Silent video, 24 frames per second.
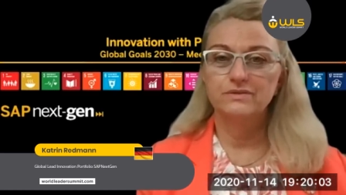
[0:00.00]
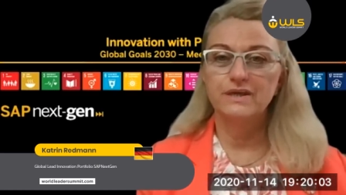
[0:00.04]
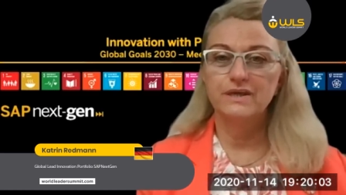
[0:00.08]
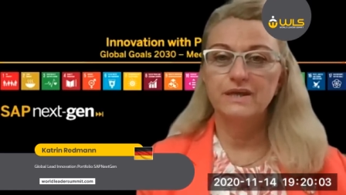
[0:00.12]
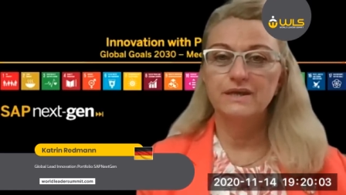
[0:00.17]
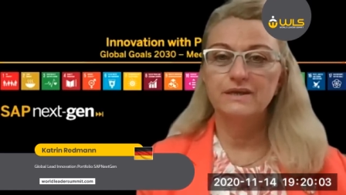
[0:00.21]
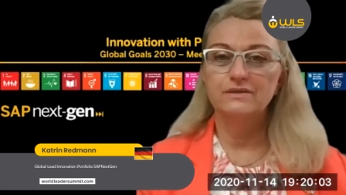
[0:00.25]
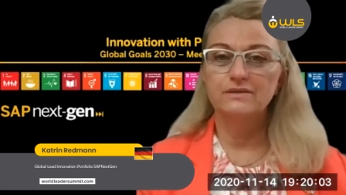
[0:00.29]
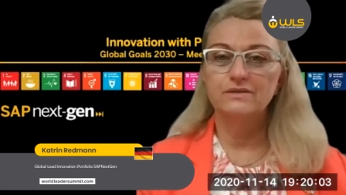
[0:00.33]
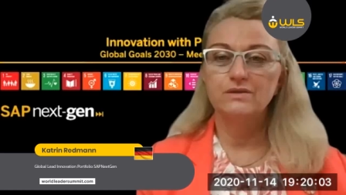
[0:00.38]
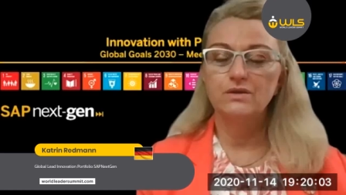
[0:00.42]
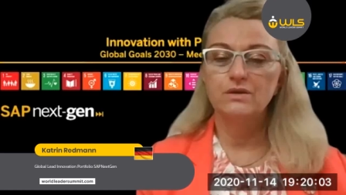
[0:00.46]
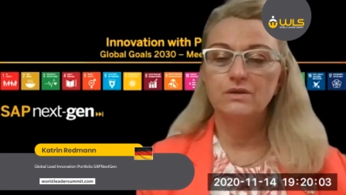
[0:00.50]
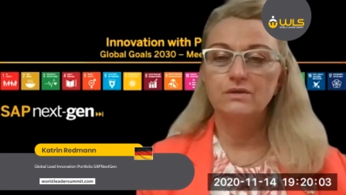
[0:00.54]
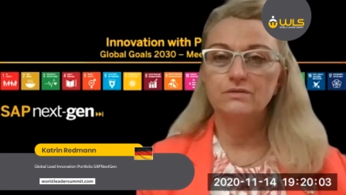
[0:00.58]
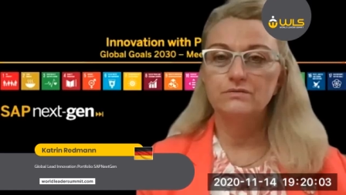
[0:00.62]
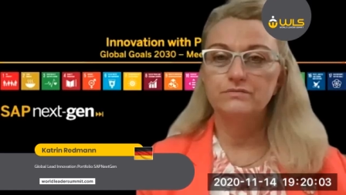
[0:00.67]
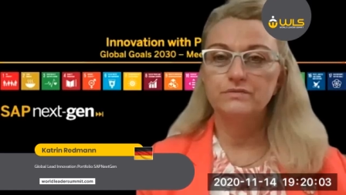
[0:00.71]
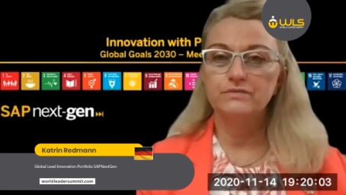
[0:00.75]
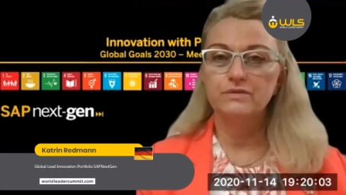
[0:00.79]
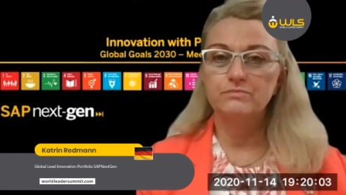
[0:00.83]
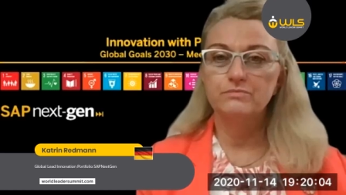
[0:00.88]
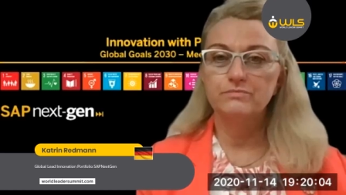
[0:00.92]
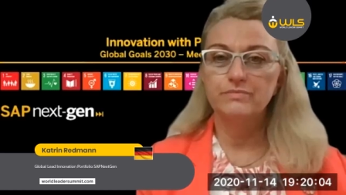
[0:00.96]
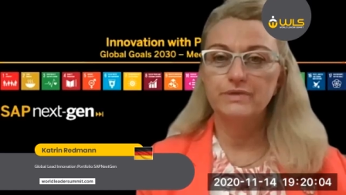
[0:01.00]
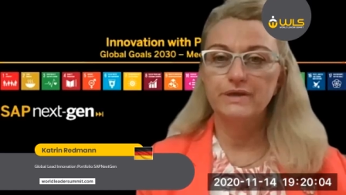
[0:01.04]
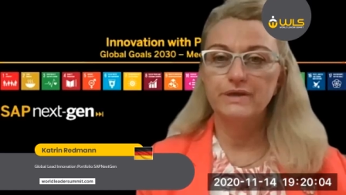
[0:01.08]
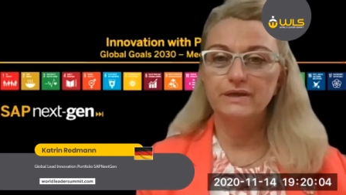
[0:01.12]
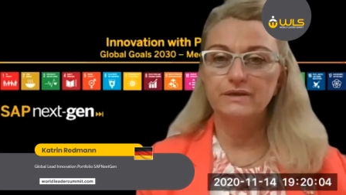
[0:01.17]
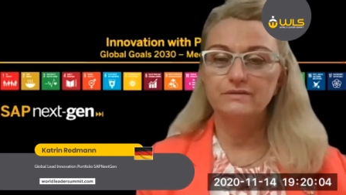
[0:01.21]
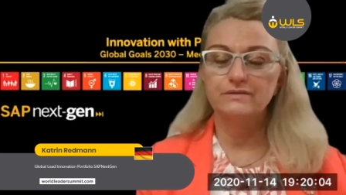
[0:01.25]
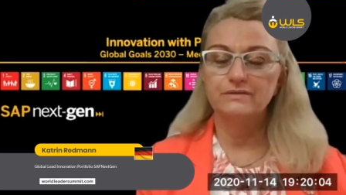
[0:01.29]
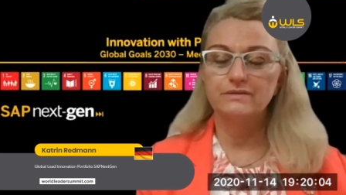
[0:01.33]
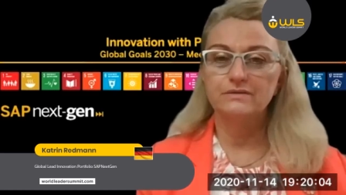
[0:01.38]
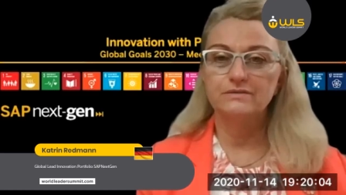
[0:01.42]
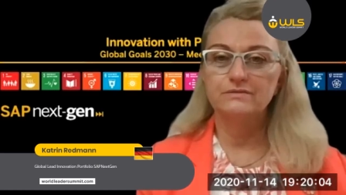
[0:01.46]
gain a lot of
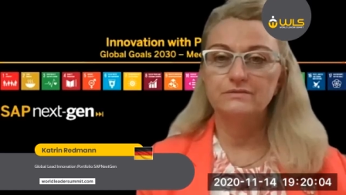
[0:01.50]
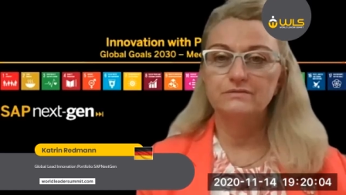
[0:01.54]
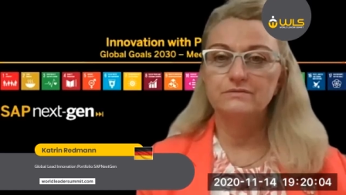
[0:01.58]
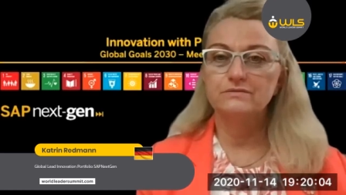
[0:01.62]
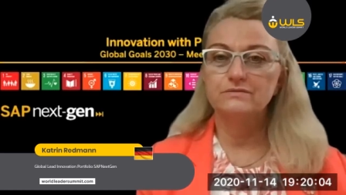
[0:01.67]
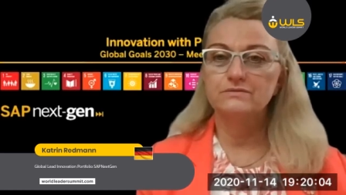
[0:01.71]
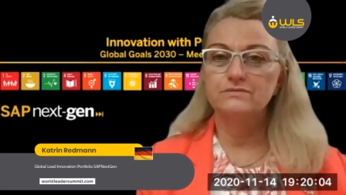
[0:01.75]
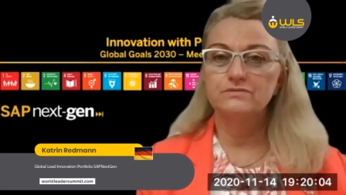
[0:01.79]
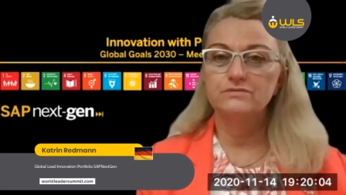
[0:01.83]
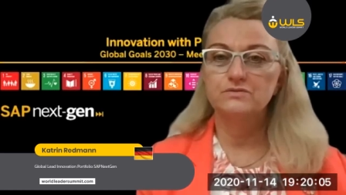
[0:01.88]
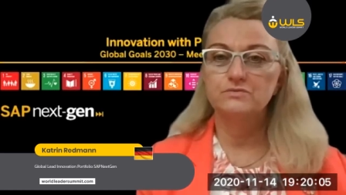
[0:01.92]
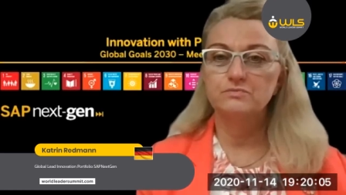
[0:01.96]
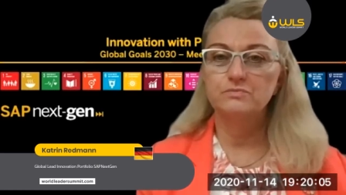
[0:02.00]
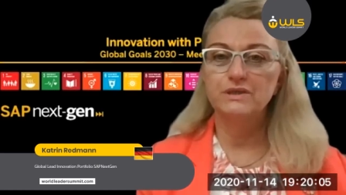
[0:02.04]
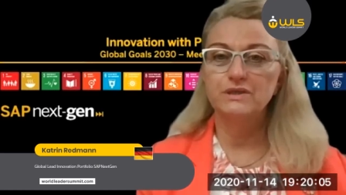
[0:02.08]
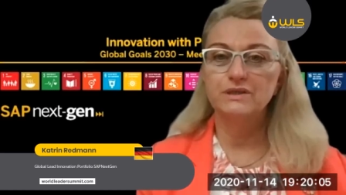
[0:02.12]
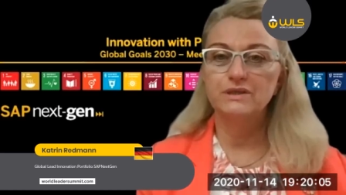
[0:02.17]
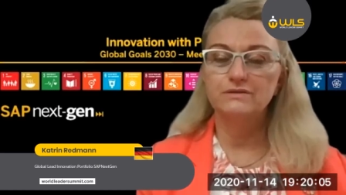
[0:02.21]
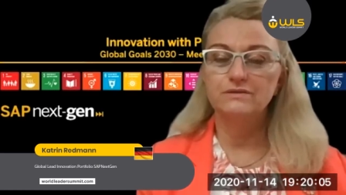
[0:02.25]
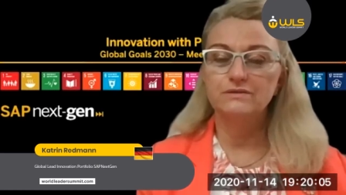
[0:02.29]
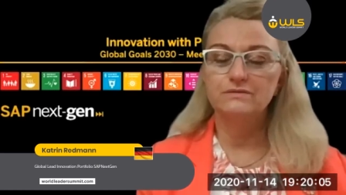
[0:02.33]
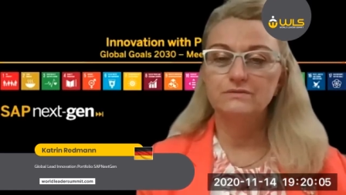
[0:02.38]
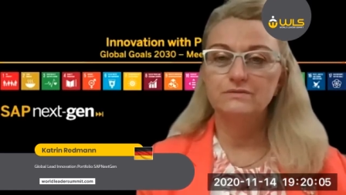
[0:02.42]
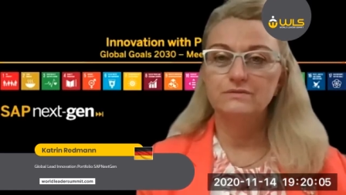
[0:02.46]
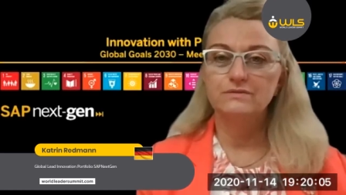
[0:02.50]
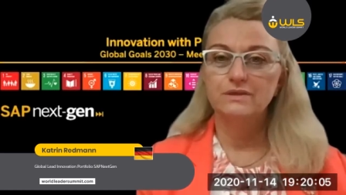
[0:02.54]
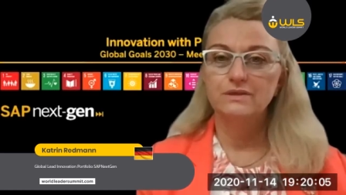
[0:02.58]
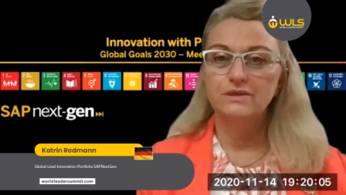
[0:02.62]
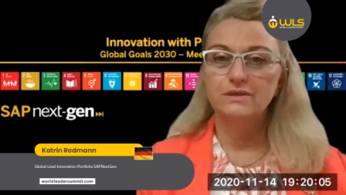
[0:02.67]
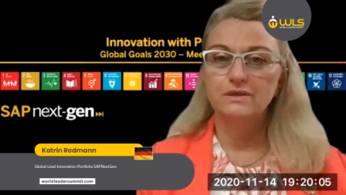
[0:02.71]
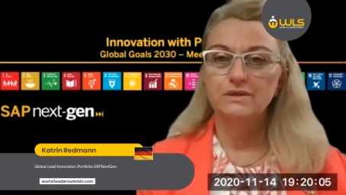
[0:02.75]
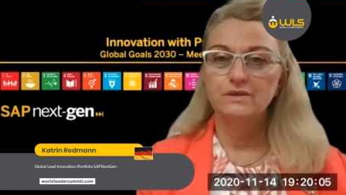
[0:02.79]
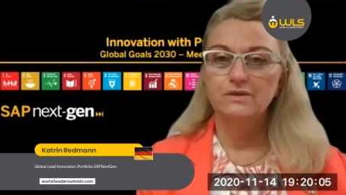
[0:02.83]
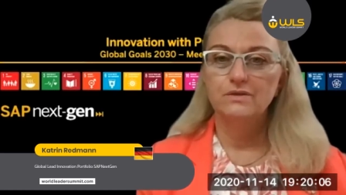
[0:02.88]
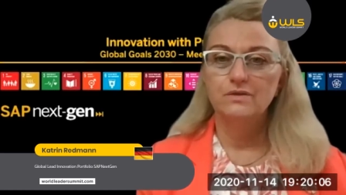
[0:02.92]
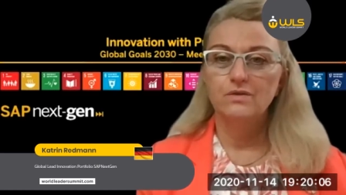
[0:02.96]
impact and speed
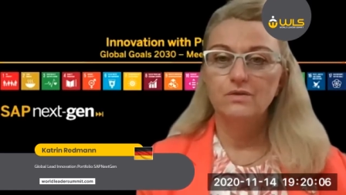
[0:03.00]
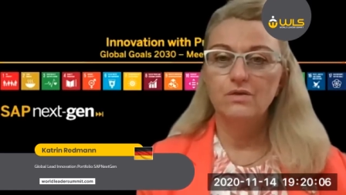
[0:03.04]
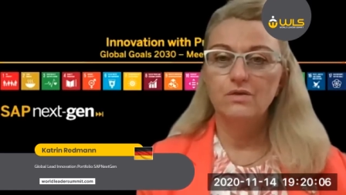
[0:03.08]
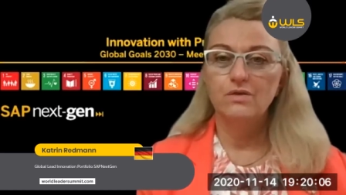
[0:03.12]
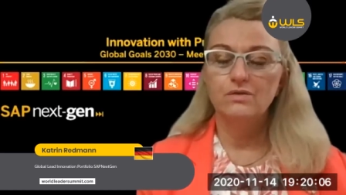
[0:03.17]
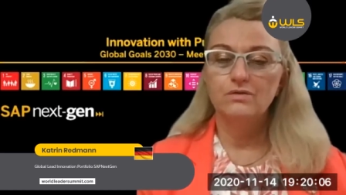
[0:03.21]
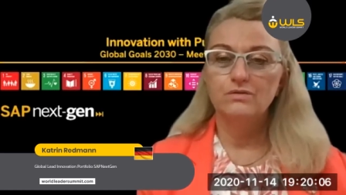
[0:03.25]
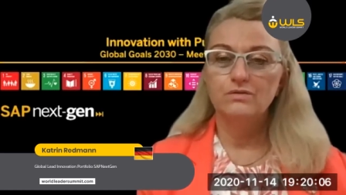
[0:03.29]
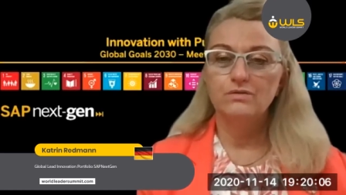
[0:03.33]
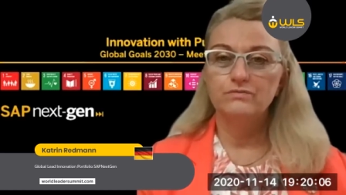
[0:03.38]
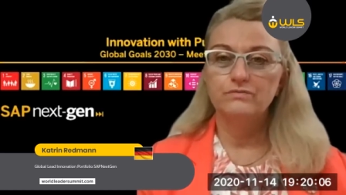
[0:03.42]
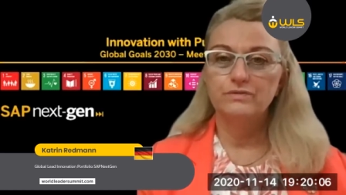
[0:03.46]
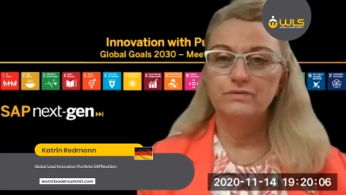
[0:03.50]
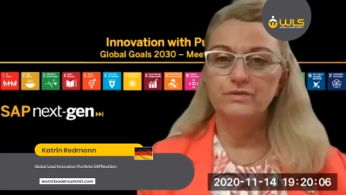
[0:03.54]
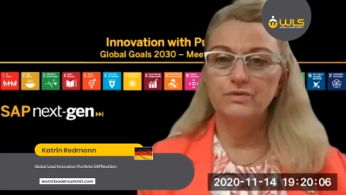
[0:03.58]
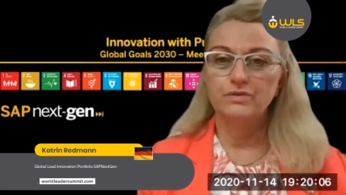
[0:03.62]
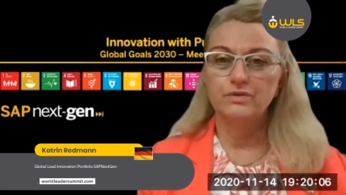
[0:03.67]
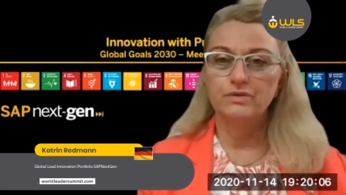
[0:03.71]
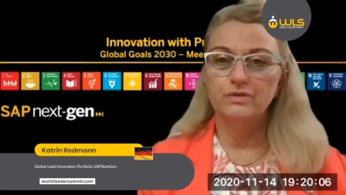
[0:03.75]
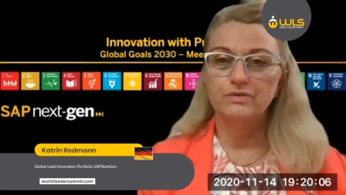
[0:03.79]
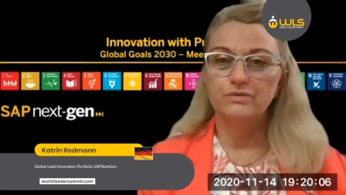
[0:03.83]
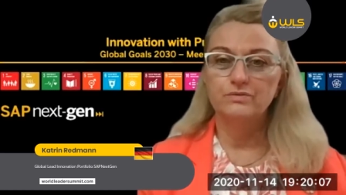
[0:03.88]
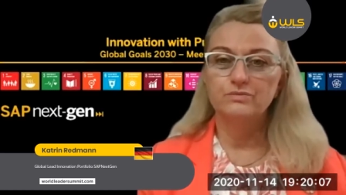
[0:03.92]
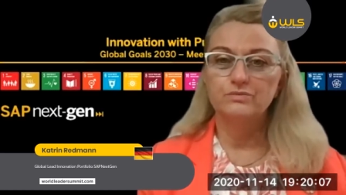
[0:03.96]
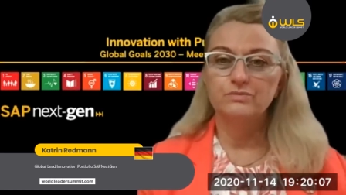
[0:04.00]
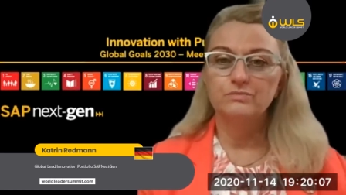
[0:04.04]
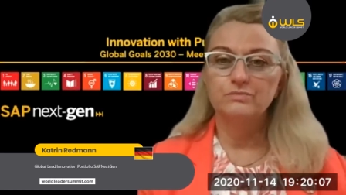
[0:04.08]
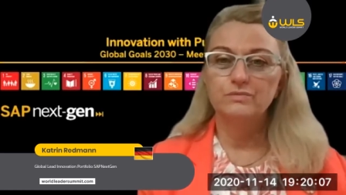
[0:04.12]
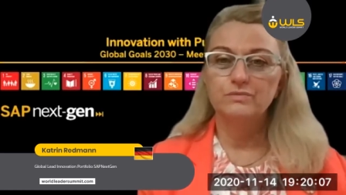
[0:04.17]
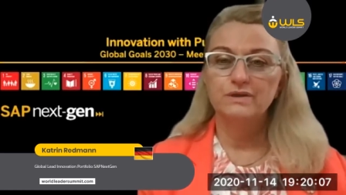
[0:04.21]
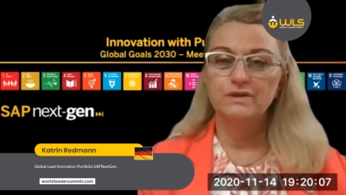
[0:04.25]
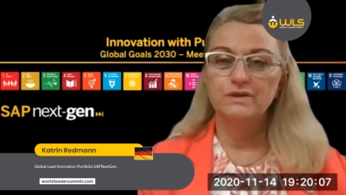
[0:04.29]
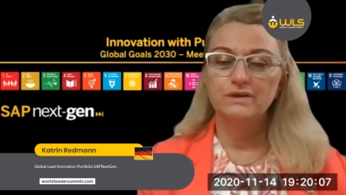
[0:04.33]
all over the globe?